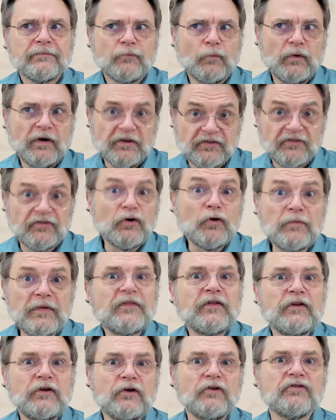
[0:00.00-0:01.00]
We assume
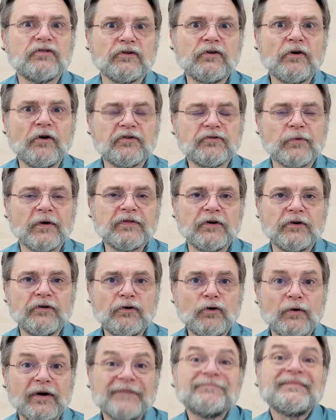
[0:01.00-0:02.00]
that the user knows what they're
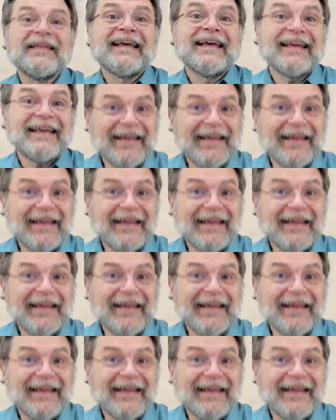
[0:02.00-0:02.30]
doing